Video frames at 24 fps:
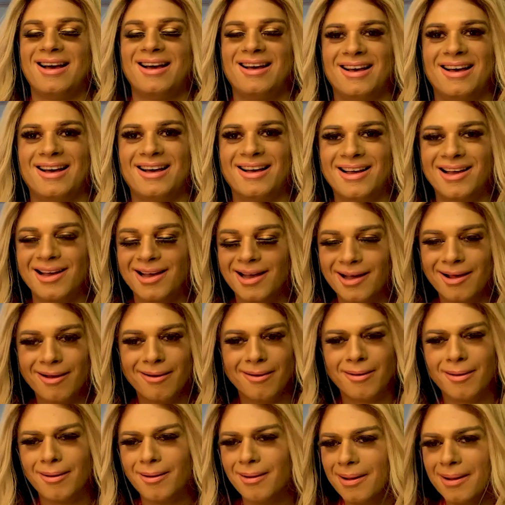
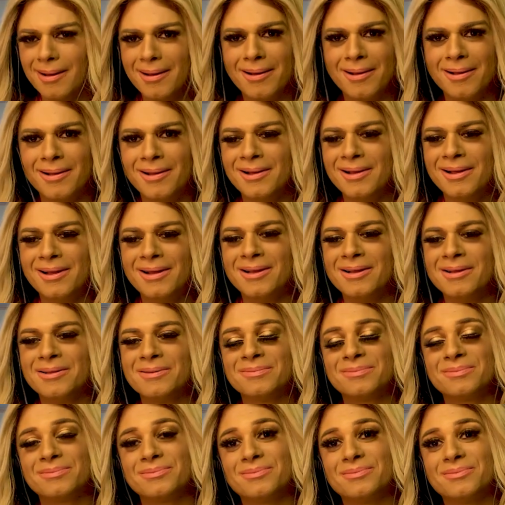
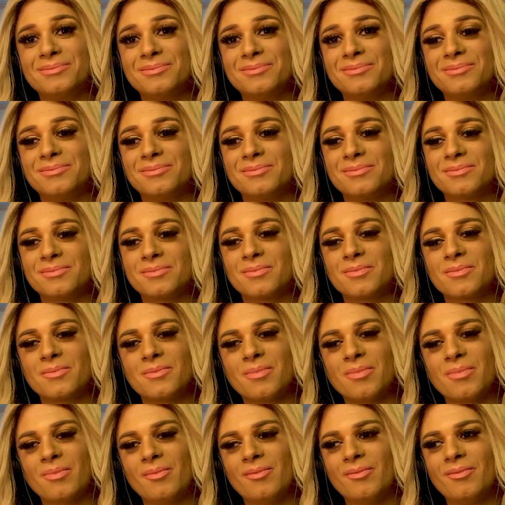
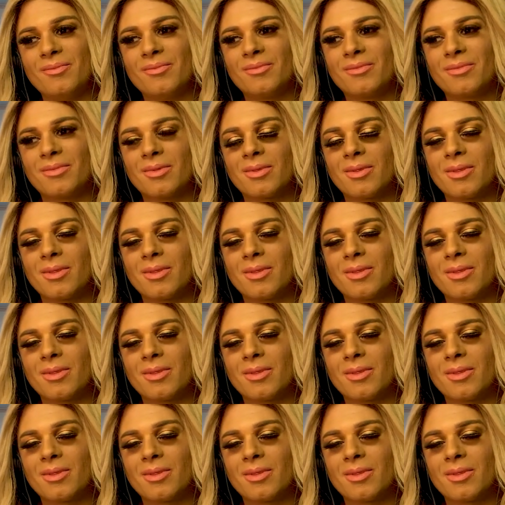This person isn't speaking.